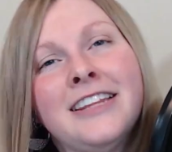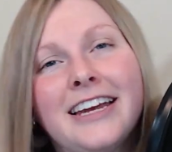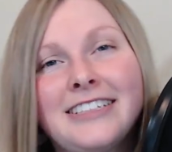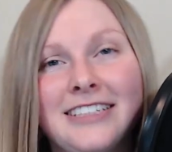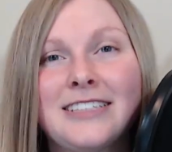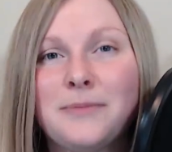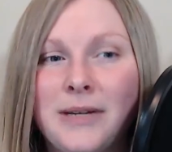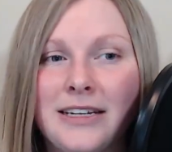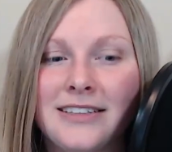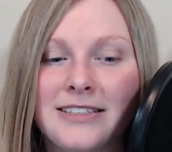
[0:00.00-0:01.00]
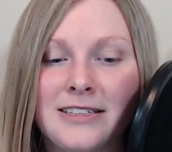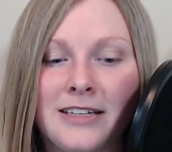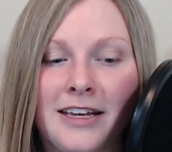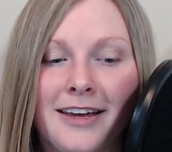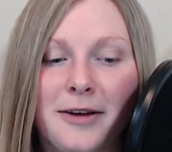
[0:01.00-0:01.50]
It just means
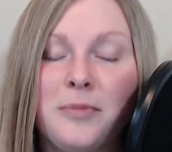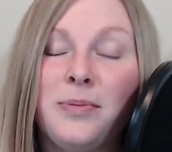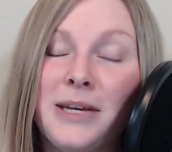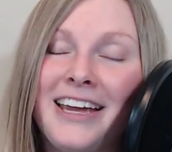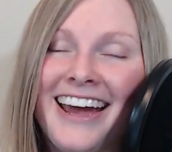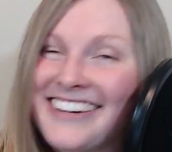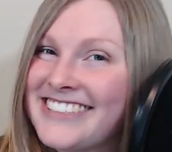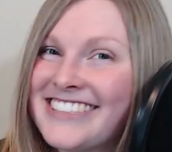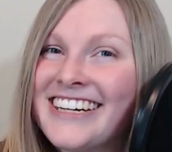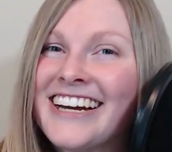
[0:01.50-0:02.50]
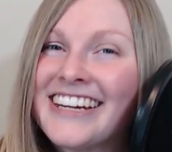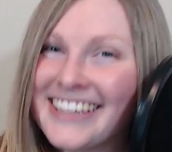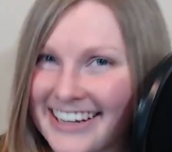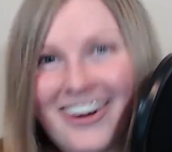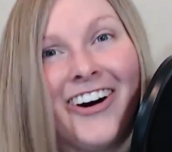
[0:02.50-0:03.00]
be extra
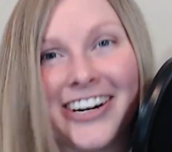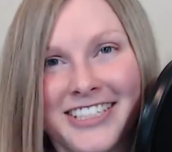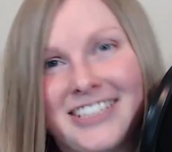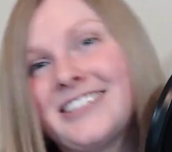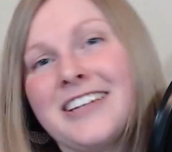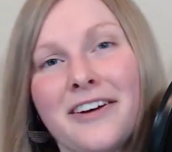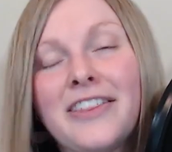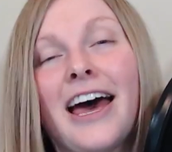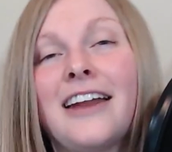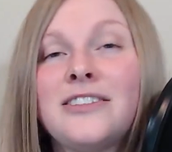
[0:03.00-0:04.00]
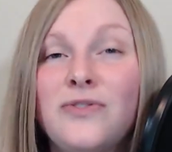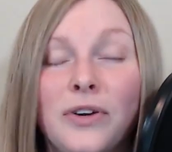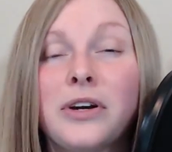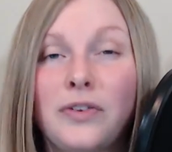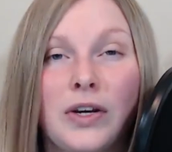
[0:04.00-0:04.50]
cautious of that. It's
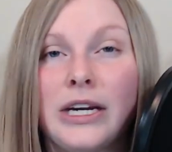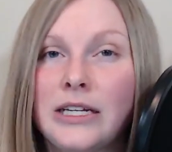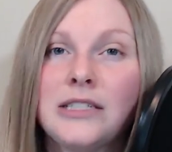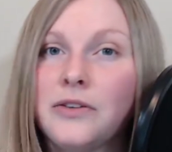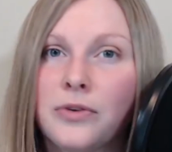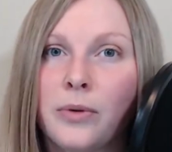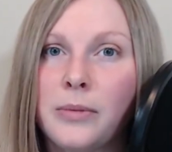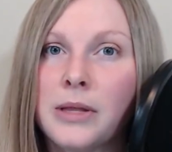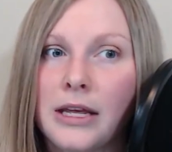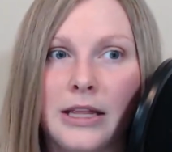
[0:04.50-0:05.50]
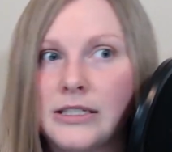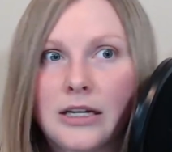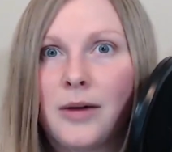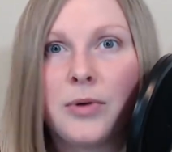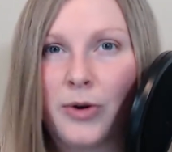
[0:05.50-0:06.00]
very easy for women like that to
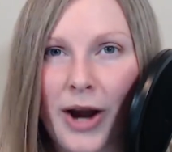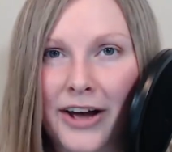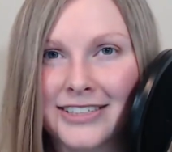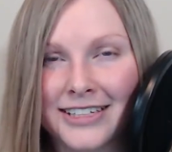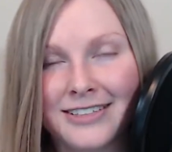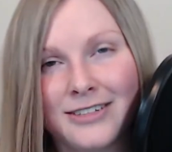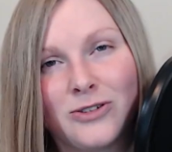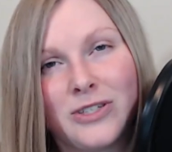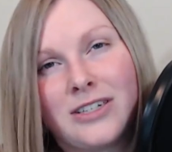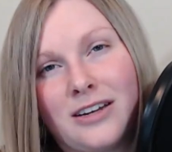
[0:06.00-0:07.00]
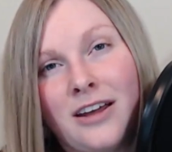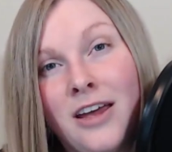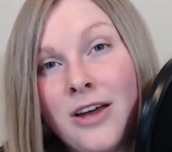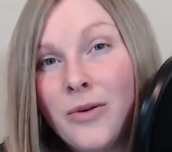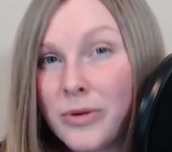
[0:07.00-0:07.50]
come across as interested
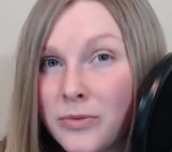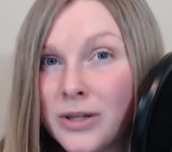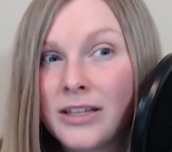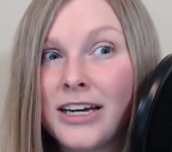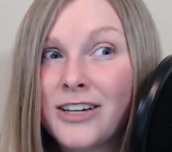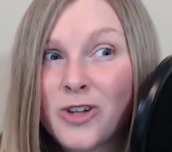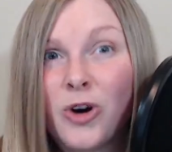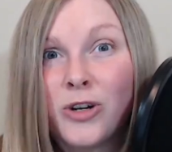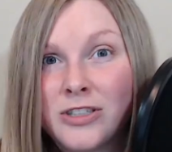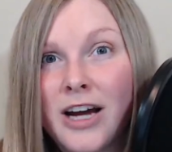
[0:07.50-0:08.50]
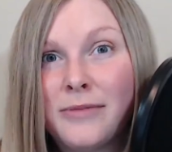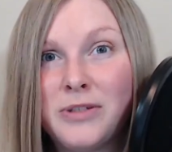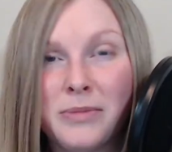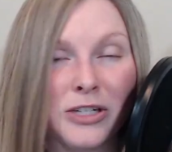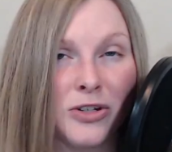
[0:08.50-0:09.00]
when really it's her job
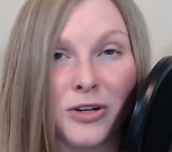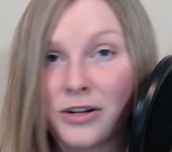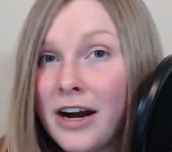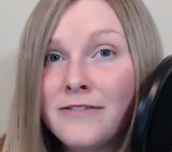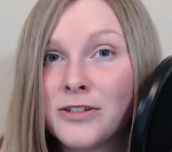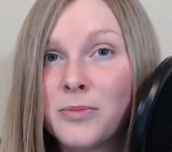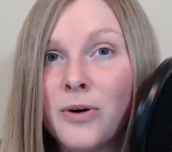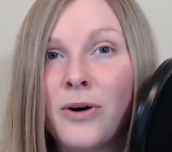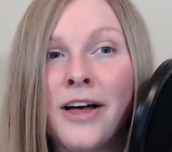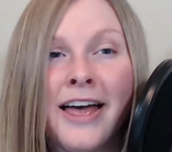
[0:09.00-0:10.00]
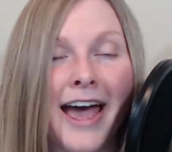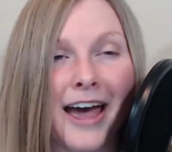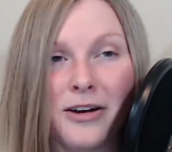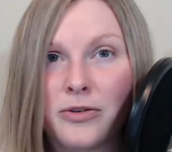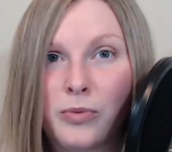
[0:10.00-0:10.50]
to make sure you're comfortable
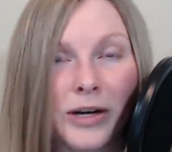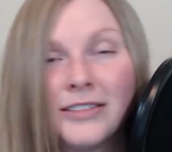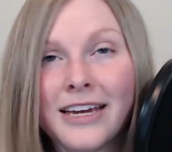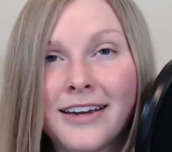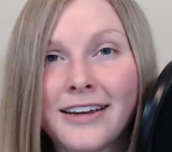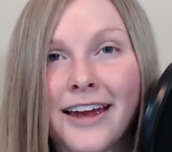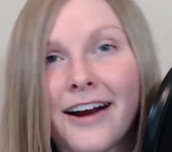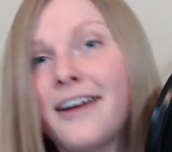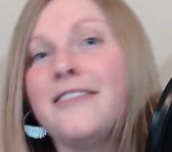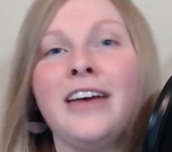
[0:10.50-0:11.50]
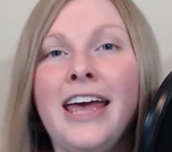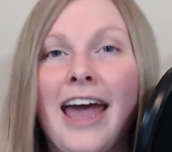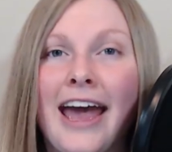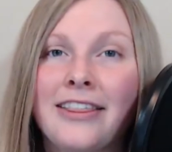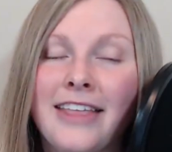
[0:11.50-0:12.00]
and well taken care of
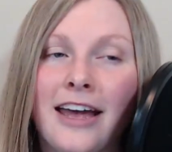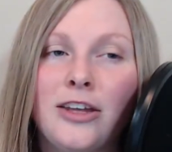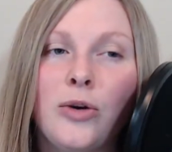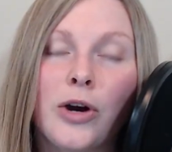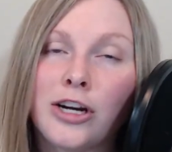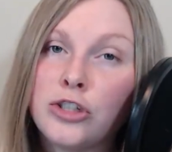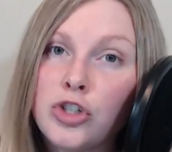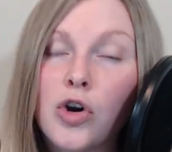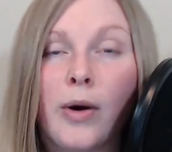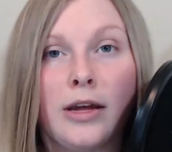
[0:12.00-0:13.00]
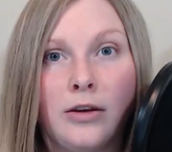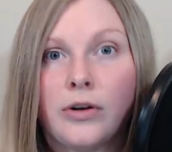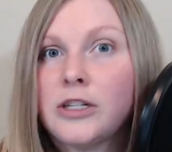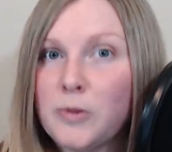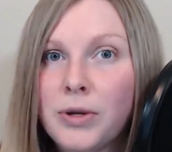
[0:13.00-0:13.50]
and that you are enjoying your
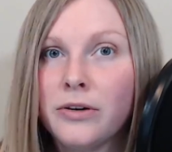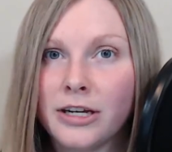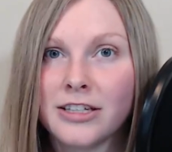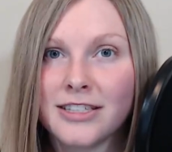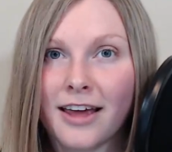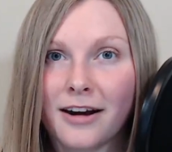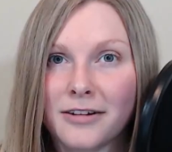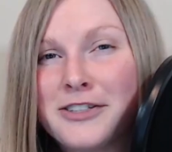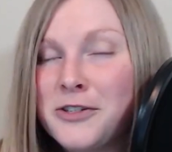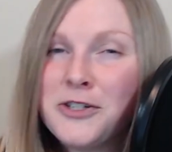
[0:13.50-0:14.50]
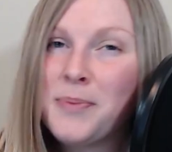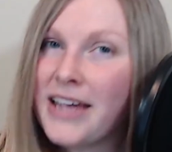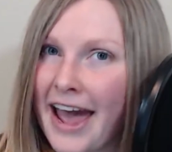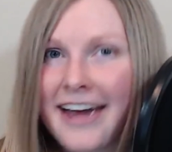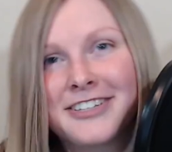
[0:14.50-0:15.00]
experience there. So just be
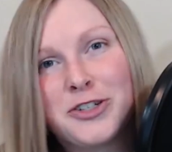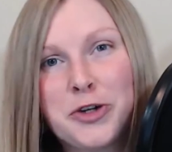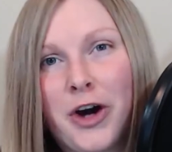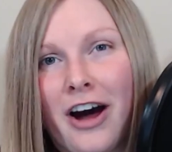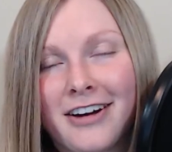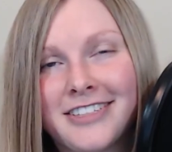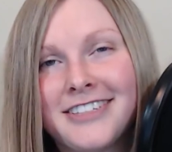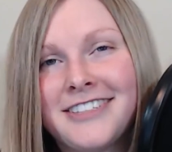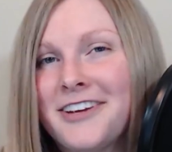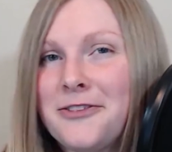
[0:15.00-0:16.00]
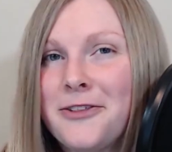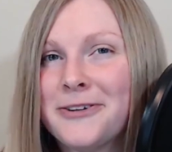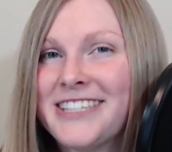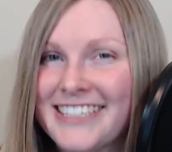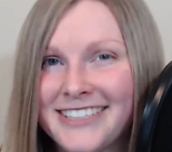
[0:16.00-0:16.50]
extra cautious in
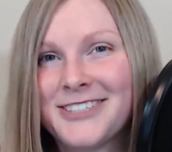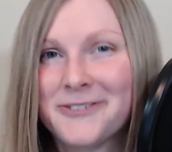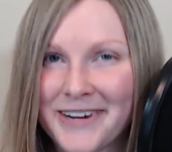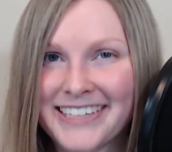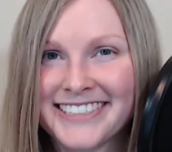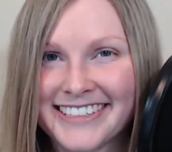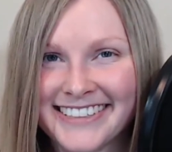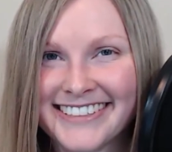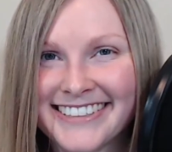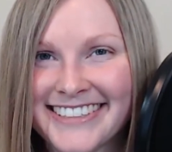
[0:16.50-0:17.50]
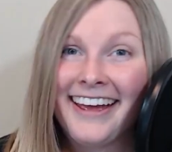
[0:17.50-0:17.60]
those situations.